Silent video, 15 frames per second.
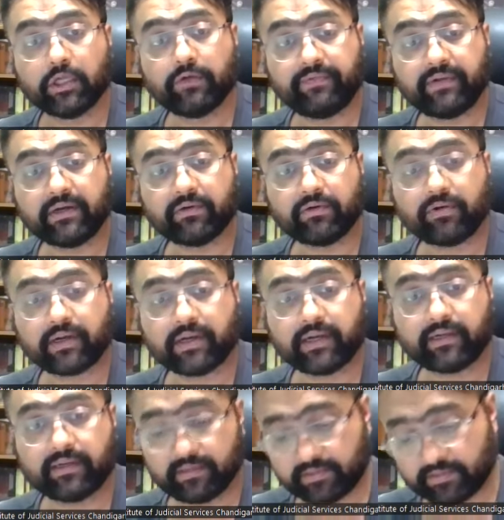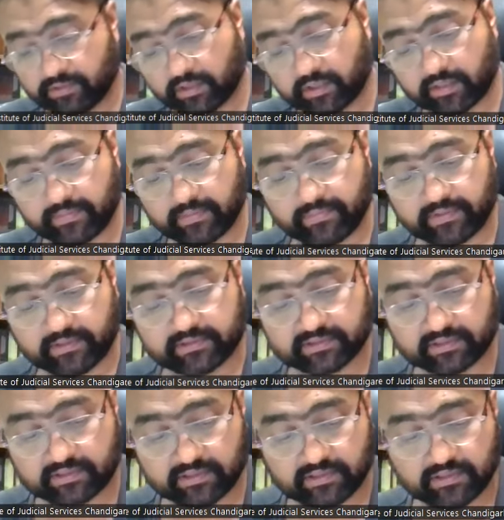You've done contract, not remembered,
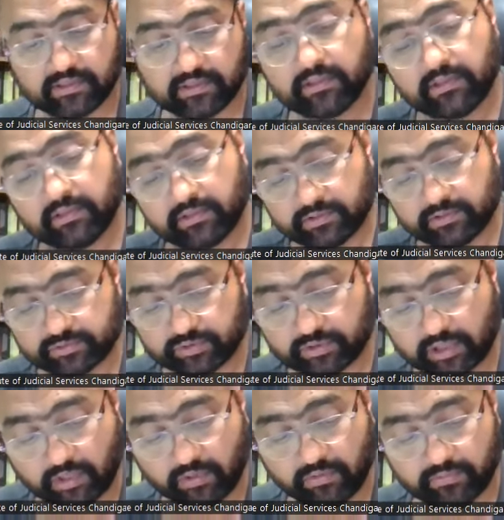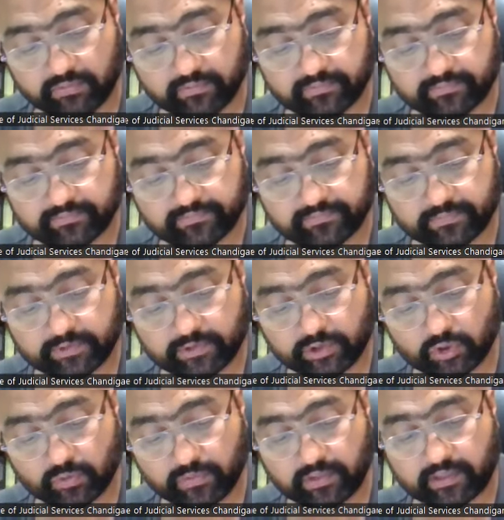sir. So now
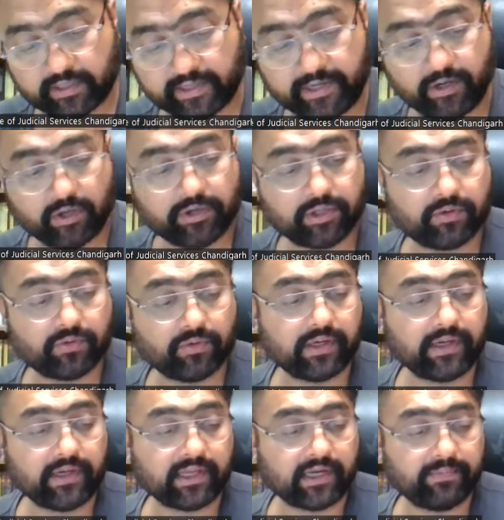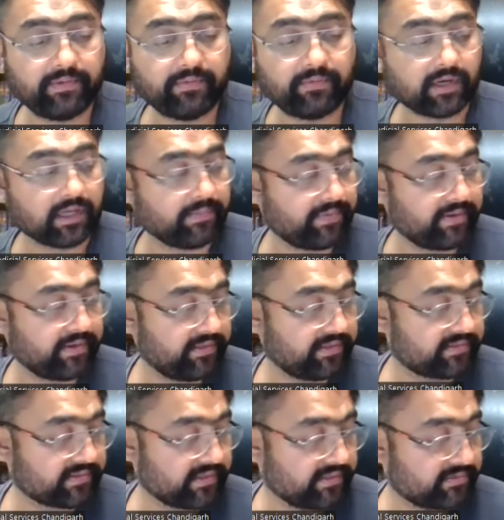you will read on your own and tell me what happened
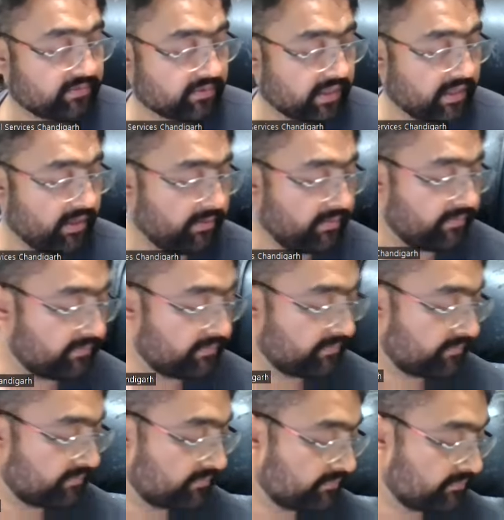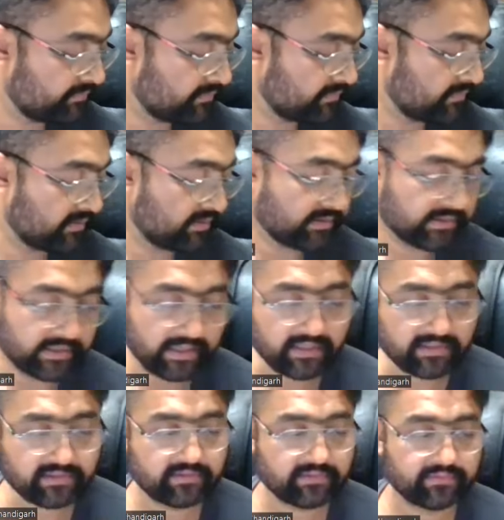in this case. Okay?
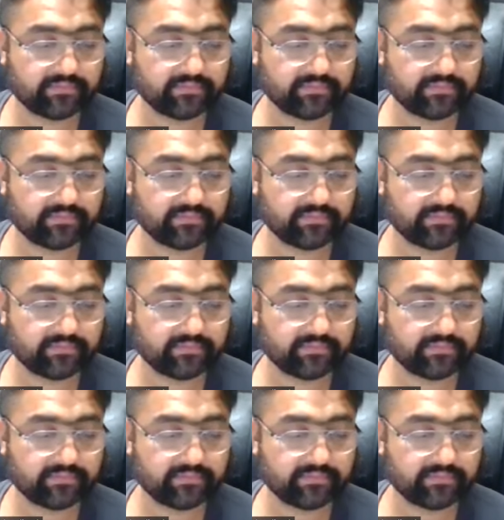Yes?